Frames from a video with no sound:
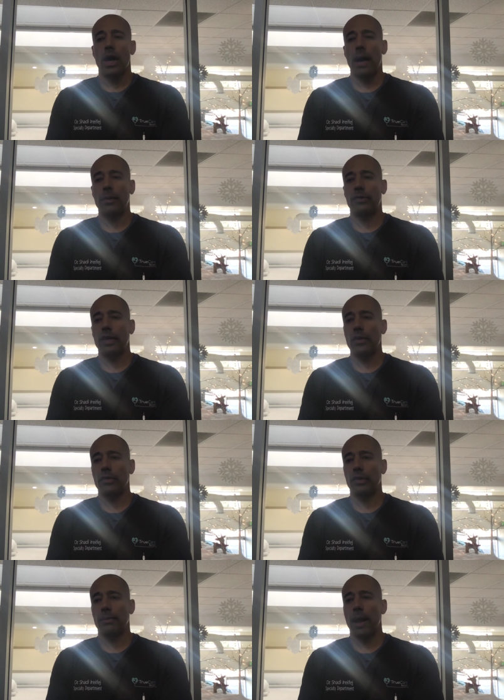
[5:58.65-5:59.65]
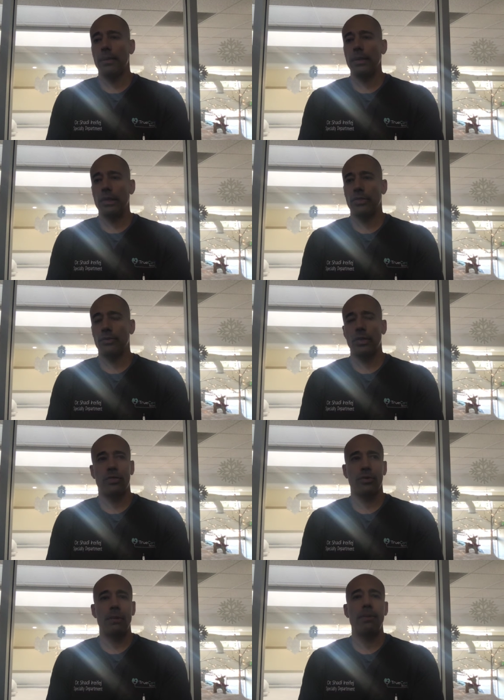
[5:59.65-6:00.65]
I would say those are probably the
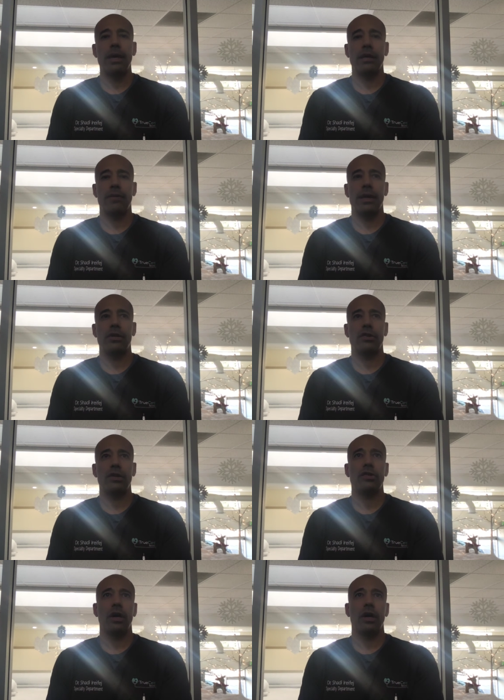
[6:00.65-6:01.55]
three big advantages.